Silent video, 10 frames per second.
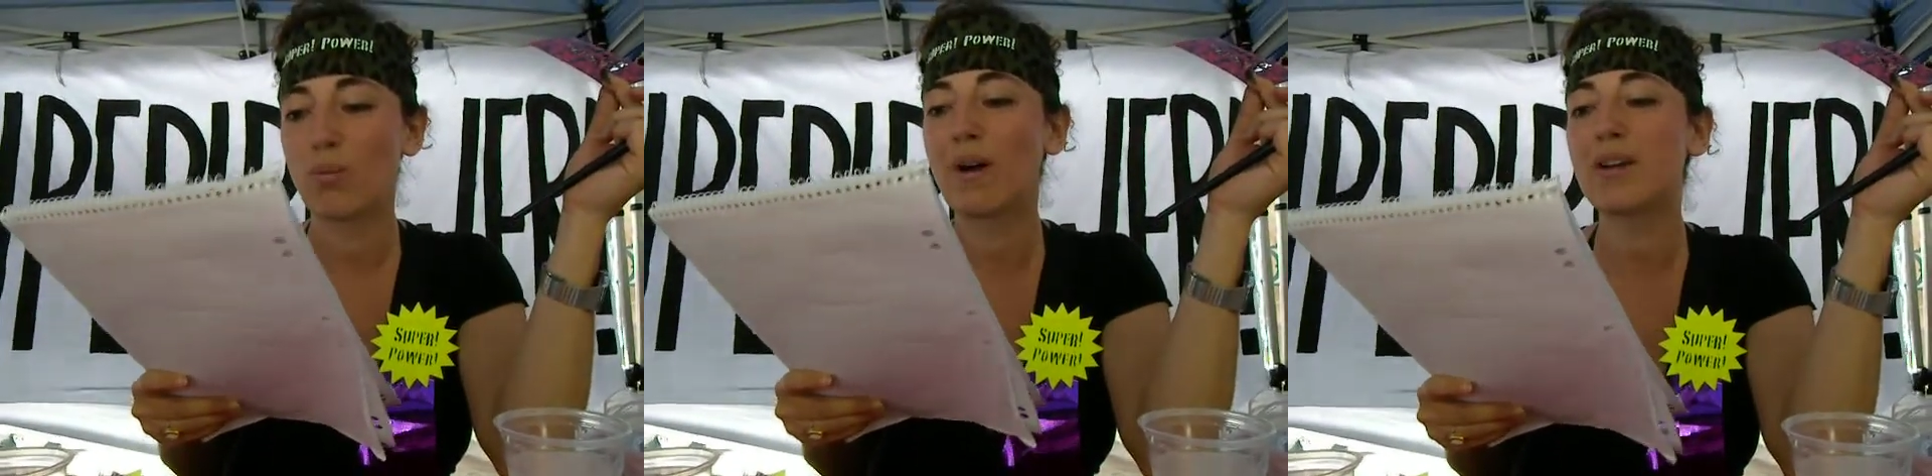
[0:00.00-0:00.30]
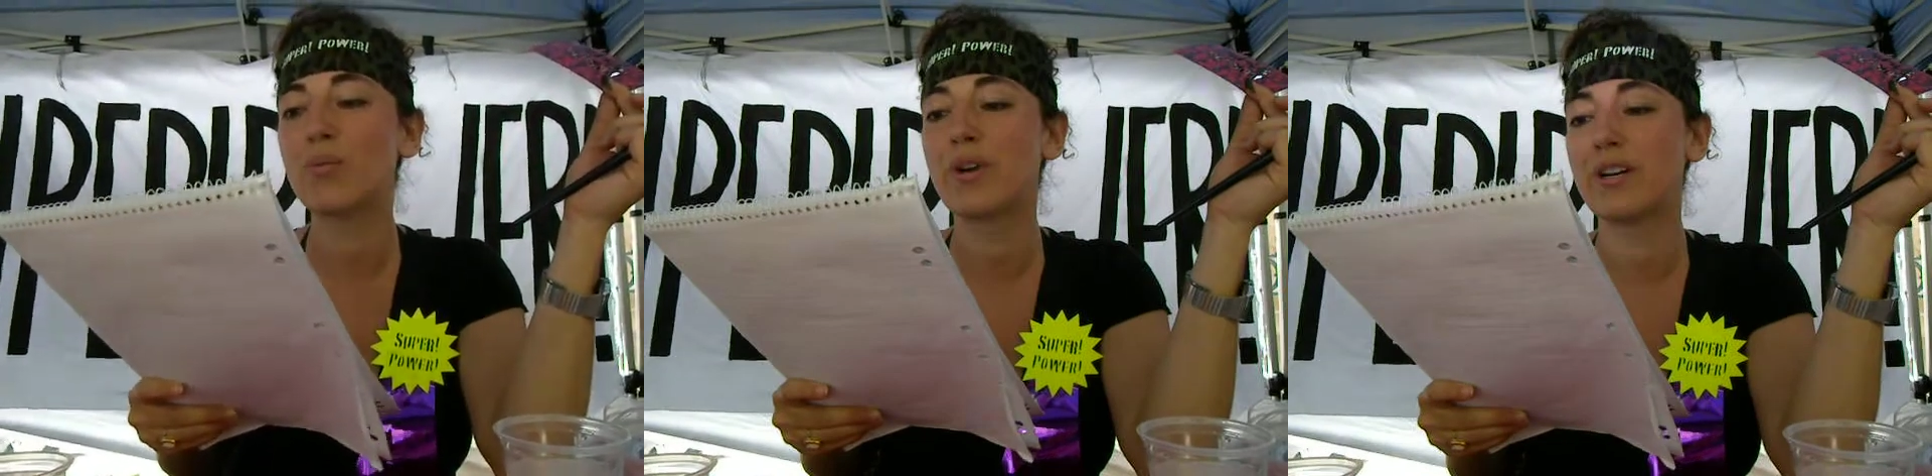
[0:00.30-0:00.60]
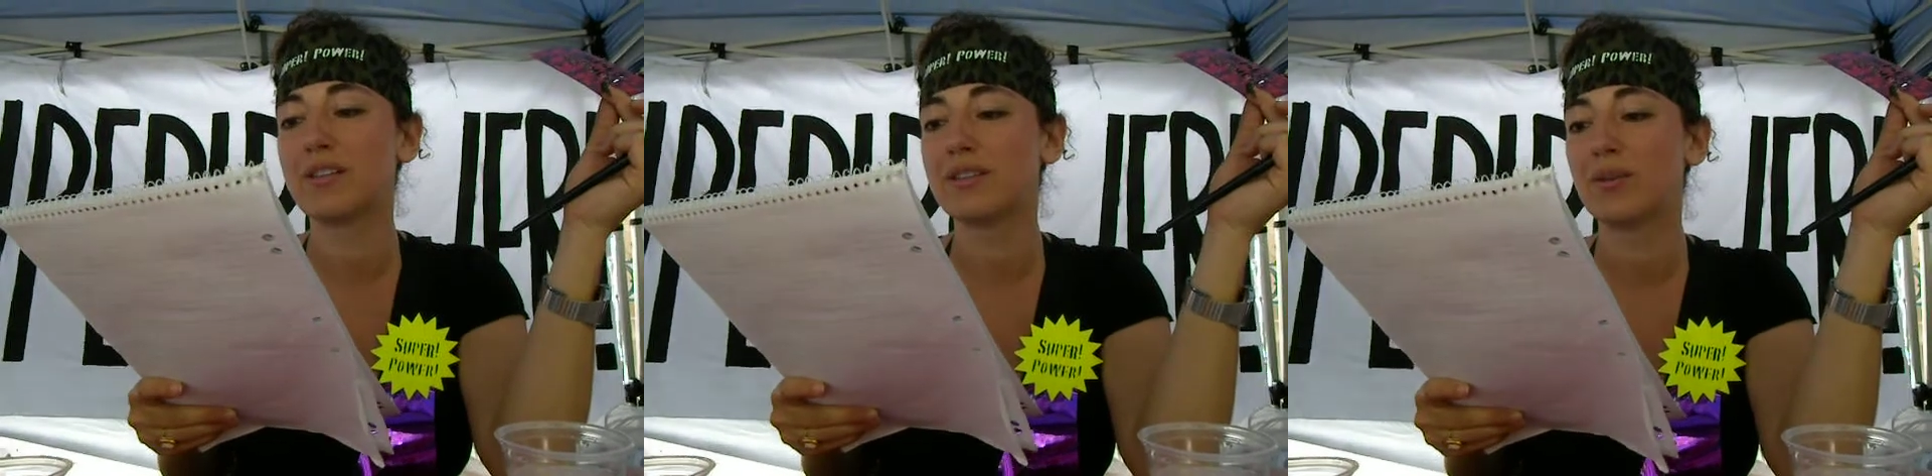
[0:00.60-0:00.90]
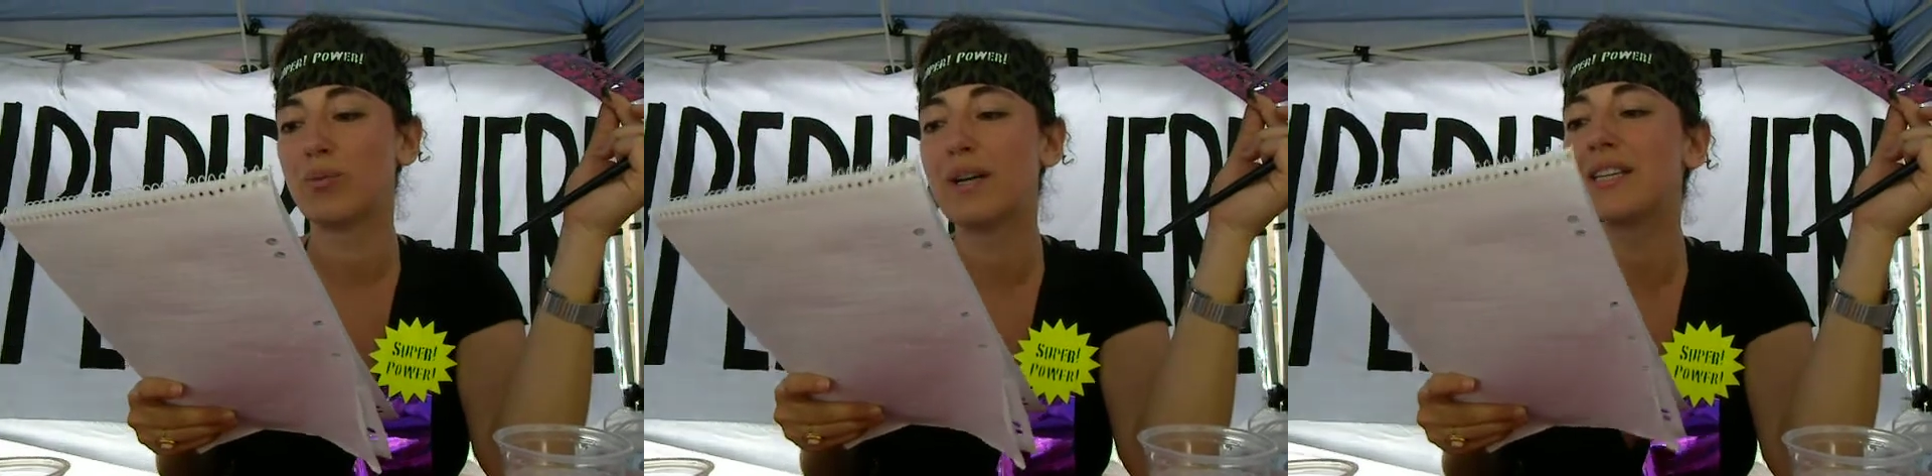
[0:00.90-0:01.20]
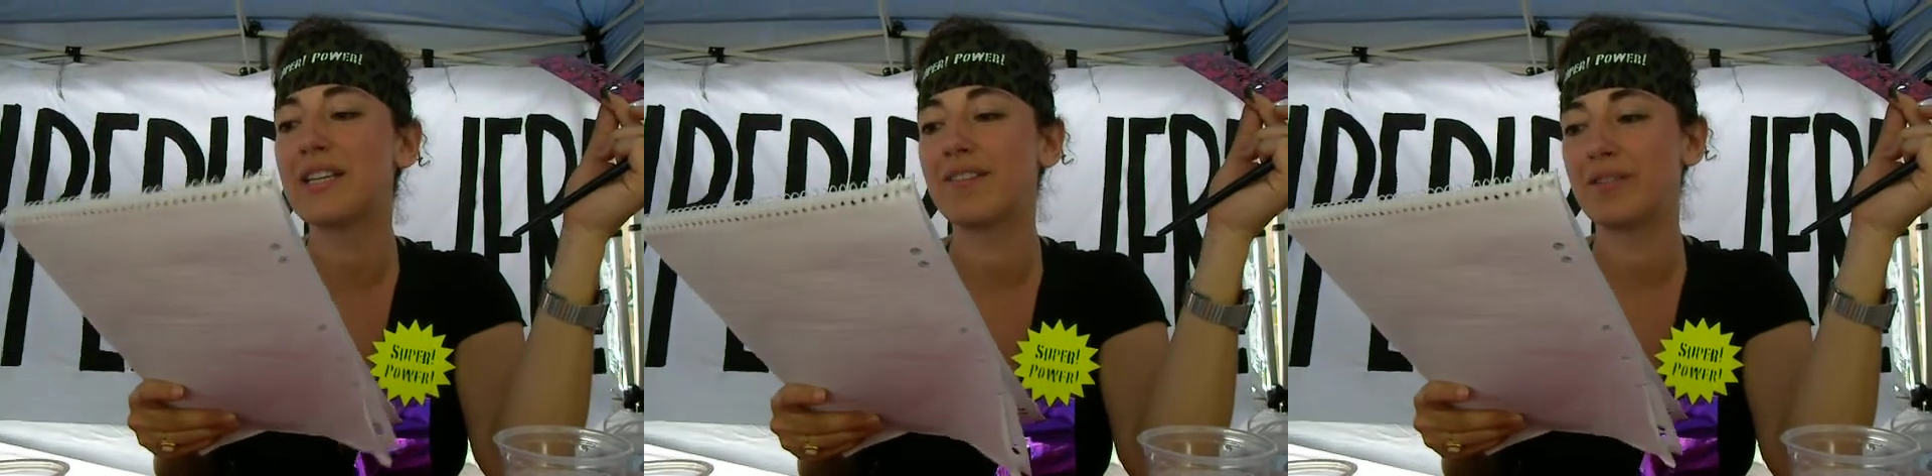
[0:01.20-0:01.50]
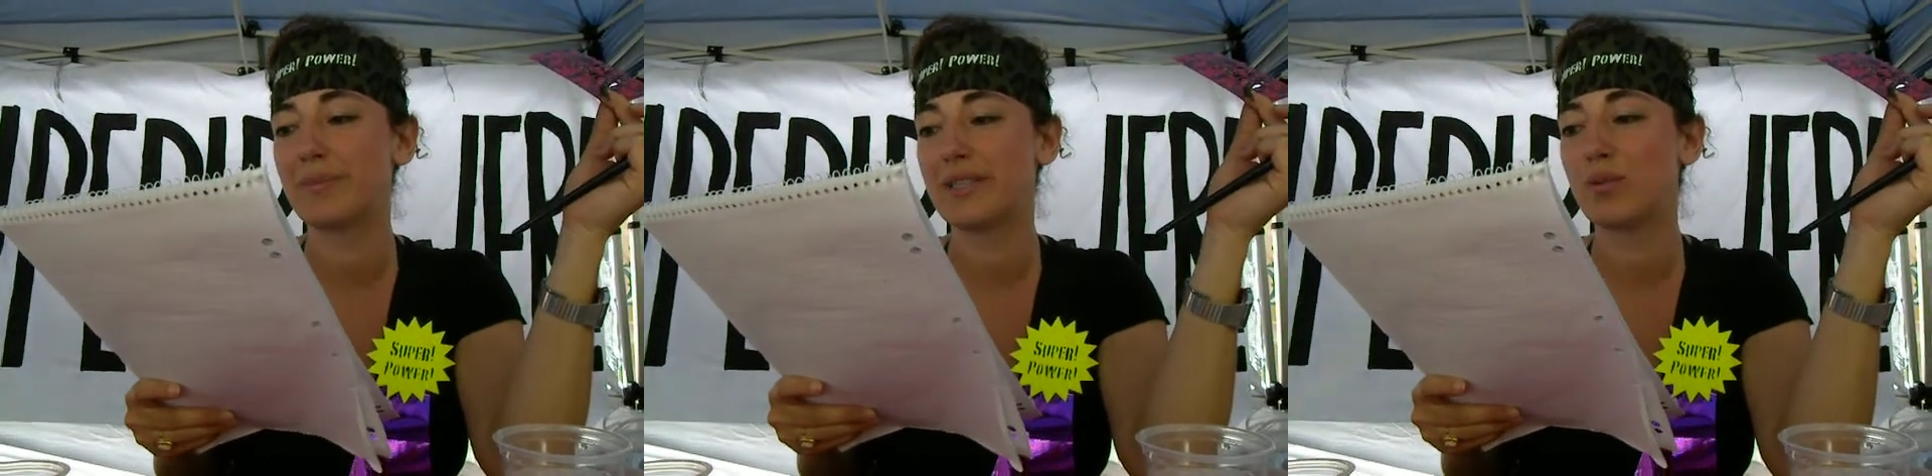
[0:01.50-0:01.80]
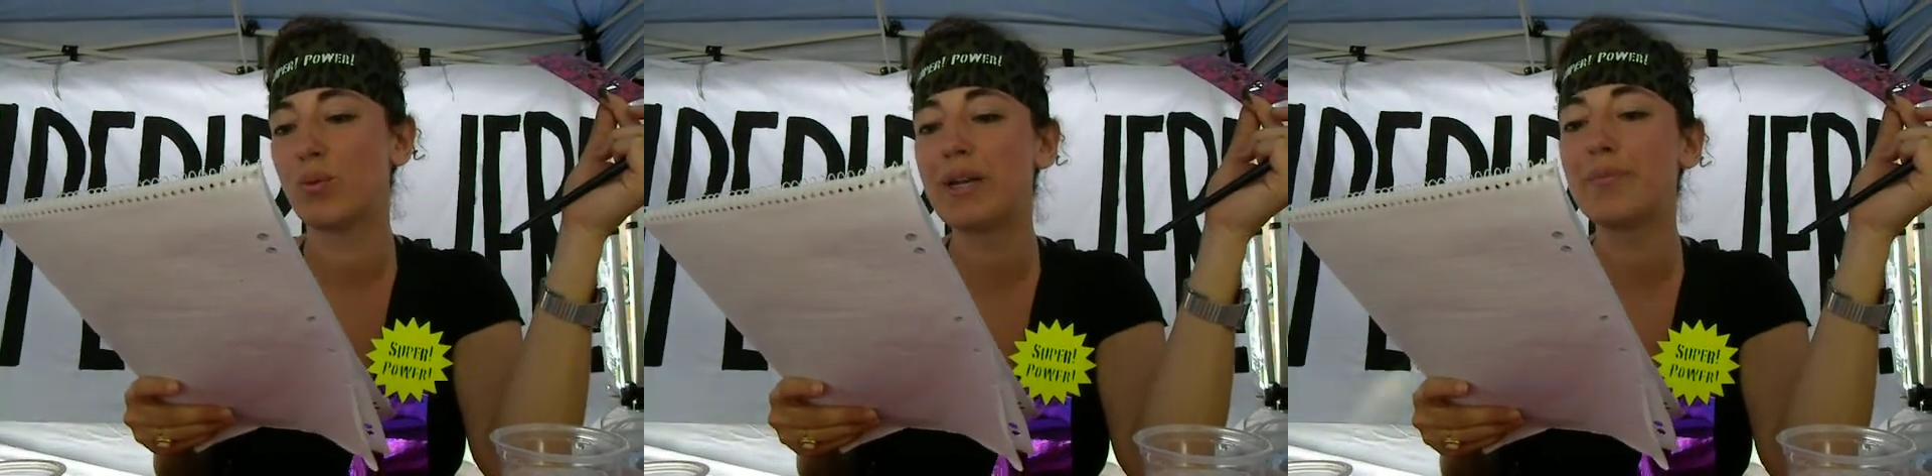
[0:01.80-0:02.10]
One world, one
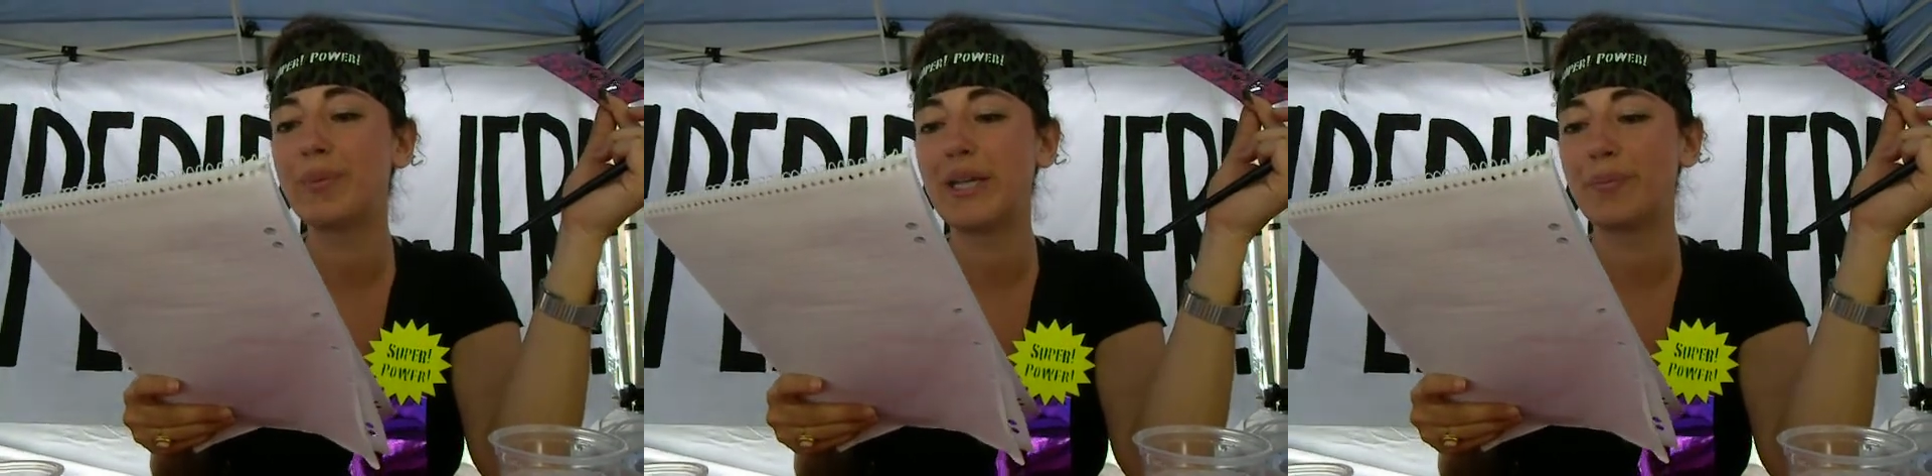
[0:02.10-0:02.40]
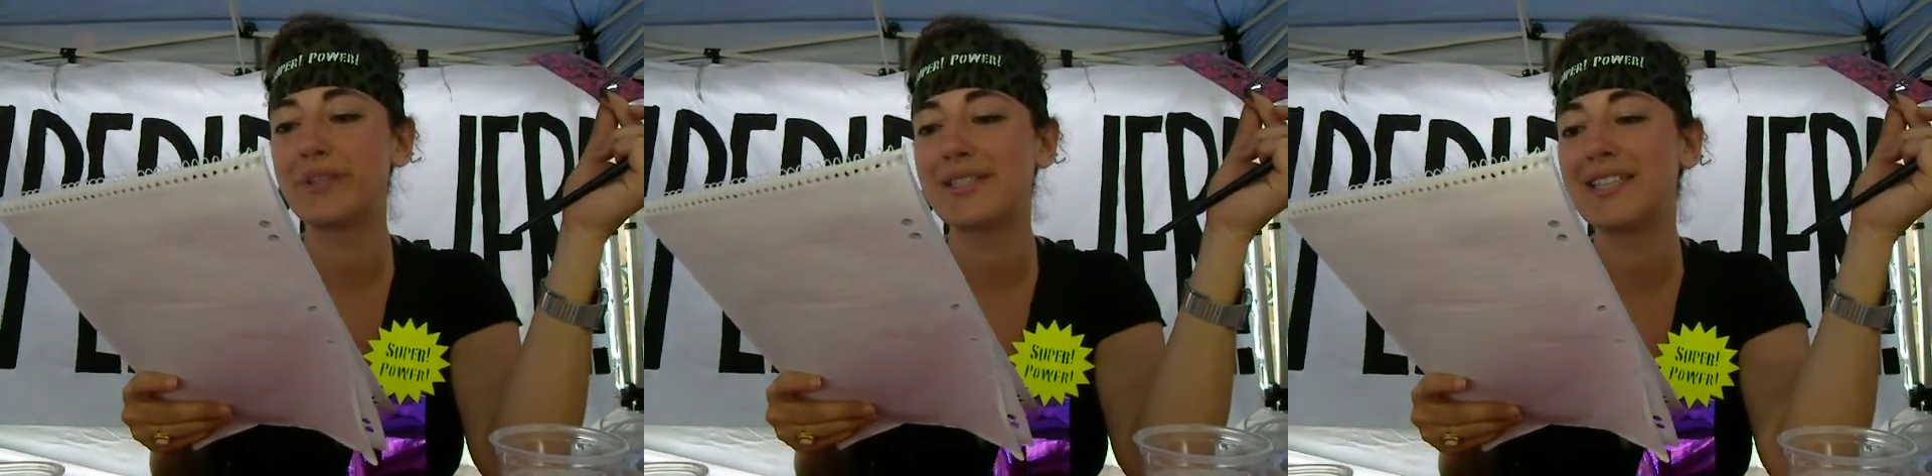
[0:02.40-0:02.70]
government, one people,